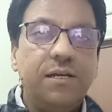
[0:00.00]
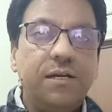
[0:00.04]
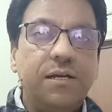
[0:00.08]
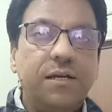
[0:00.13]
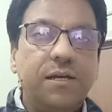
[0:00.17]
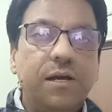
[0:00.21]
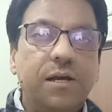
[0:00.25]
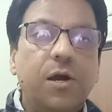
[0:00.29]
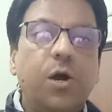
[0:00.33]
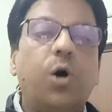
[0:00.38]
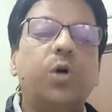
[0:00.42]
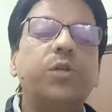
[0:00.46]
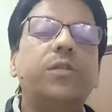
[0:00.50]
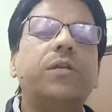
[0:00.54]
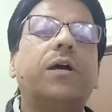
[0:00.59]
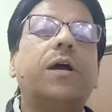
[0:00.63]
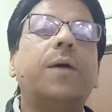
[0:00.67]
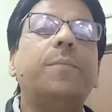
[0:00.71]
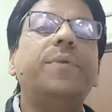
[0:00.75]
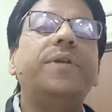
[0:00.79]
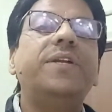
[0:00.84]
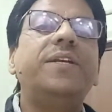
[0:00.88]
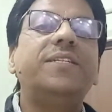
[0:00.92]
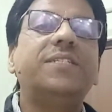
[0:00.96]
or the
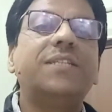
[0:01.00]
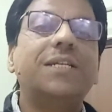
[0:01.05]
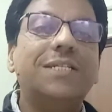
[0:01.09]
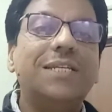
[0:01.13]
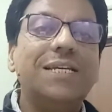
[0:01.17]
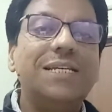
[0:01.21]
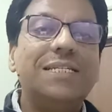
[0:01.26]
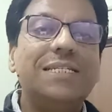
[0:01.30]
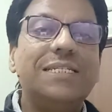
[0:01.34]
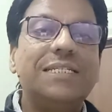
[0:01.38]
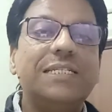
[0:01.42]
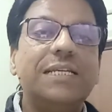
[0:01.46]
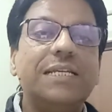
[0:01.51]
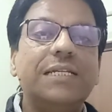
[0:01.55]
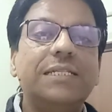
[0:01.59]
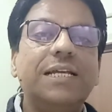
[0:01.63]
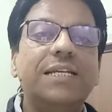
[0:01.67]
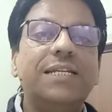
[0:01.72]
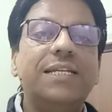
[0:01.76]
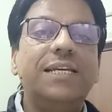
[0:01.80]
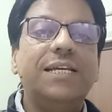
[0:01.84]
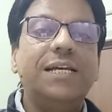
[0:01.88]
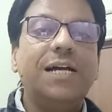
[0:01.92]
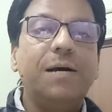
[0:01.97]
committee suggests that he
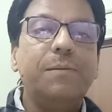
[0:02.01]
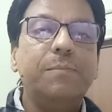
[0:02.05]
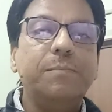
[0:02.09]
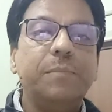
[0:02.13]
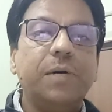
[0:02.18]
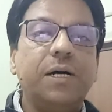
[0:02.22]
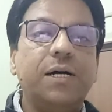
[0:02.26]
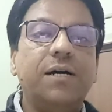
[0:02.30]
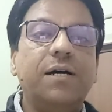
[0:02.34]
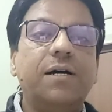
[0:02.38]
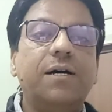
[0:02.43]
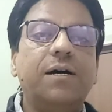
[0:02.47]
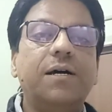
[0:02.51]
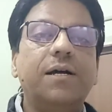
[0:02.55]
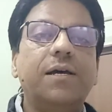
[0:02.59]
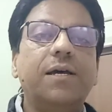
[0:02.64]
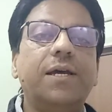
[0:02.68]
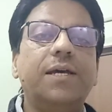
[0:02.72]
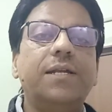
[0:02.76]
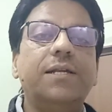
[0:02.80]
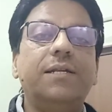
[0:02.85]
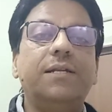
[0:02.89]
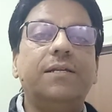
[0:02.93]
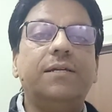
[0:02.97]
come
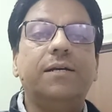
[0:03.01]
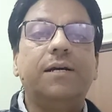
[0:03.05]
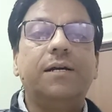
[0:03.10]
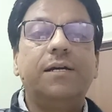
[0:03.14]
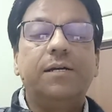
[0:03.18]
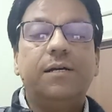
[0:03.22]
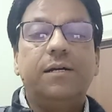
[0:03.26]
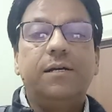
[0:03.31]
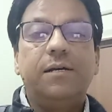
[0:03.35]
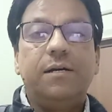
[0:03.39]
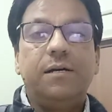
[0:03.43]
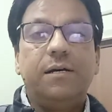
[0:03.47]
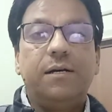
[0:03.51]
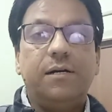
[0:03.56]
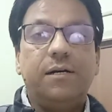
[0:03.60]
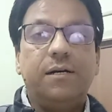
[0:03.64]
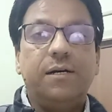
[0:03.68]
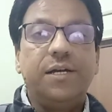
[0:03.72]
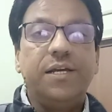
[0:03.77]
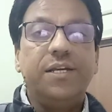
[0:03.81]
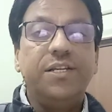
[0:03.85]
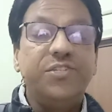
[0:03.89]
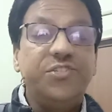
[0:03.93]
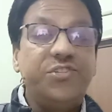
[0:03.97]
in
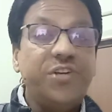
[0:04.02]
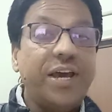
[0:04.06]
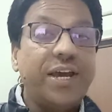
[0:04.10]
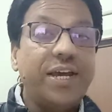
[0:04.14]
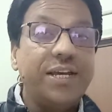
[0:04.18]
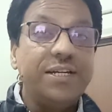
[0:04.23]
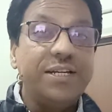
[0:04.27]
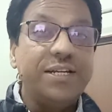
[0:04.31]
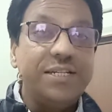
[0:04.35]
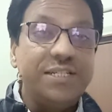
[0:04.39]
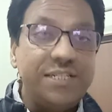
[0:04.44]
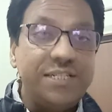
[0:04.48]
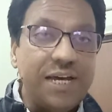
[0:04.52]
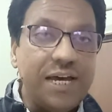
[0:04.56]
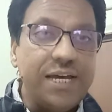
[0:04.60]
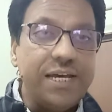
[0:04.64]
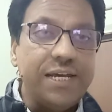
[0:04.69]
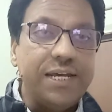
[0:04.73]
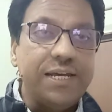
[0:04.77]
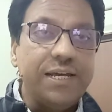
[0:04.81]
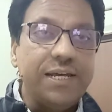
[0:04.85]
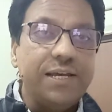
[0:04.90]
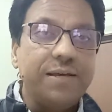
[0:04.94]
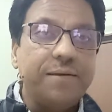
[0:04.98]
jacket and tie,
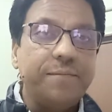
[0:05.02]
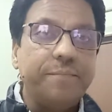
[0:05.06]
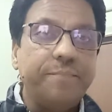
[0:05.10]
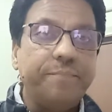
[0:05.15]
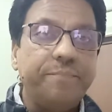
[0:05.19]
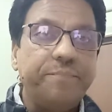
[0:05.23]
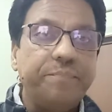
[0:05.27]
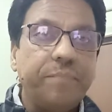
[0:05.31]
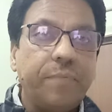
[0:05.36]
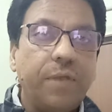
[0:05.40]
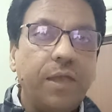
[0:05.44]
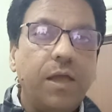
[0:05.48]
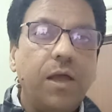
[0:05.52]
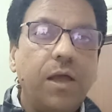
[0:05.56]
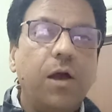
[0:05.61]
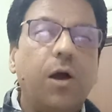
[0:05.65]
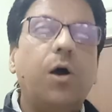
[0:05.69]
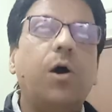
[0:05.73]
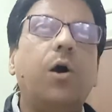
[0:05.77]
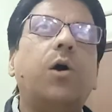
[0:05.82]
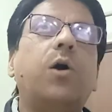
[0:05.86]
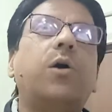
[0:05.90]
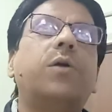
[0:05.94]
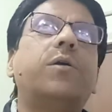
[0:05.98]

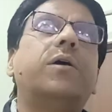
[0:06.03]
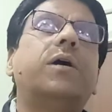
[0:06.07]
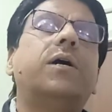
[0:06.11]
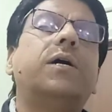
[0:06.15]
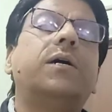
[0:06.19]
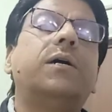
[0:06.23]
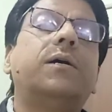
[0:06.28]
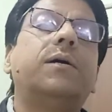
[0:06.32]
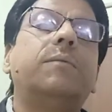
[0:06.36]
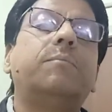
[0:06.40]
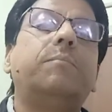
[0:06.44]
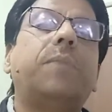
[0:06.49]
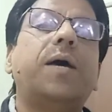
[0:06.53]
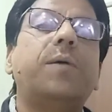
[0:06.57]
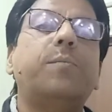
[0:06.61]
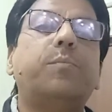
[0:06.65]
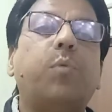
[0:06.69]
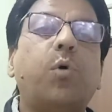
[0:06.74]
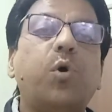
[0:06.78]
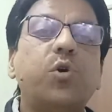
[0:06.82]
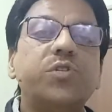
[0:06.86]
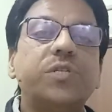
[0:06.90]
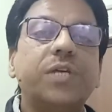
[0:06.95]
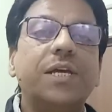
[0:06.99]
or my
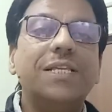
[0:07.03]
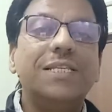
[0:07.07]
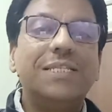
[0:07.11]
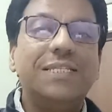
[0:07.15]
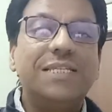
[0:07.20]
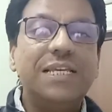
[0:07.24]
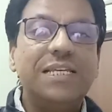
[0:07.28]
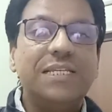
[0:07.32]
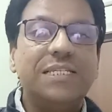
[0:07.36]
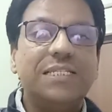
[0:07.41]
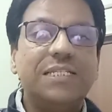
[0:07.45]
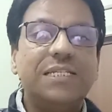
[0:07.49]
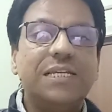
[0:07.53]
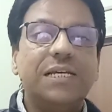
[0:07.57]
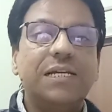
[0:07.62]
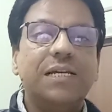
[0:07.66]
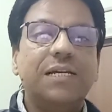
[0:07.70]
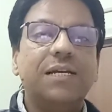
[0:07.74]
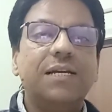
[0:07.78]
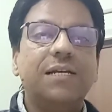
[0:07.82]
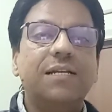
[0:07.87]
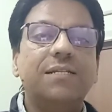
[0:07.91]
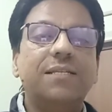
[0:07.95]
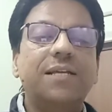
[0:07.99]
boss insists
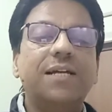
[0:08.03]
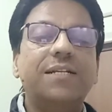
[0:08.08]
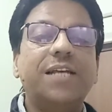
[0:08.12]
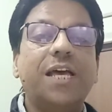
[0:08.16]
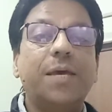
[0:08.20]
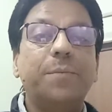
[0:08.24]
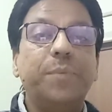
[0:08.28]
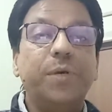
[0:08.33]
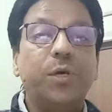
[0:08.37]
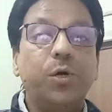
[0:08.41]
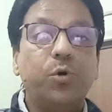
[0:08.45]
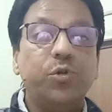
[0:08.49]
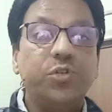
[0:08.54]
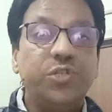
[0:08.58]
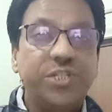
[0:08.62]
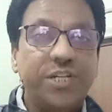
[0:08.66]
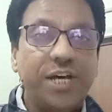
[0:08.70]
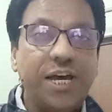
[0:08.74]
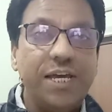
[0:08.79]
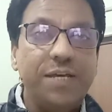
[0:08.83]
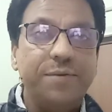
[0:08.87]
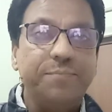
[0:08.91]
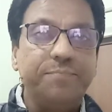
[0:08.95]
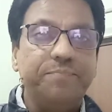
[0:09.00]
that I be on
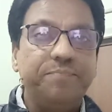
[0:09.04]
time.